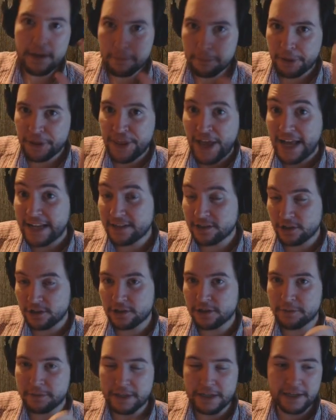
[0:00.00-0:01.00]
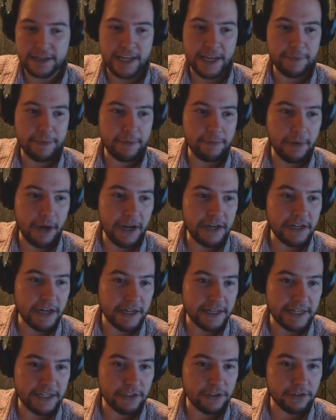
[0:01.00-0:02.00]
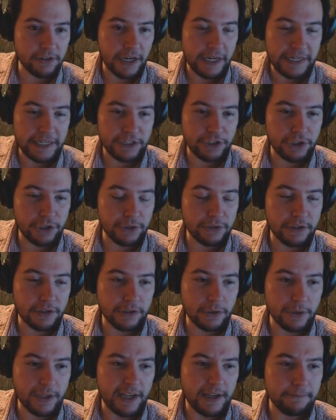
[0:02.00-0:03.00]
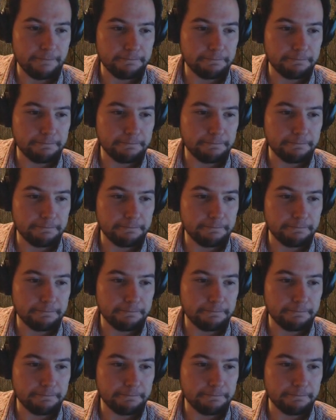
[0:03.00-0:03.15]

but that's just something to keep in mind. I didn't choose to do that.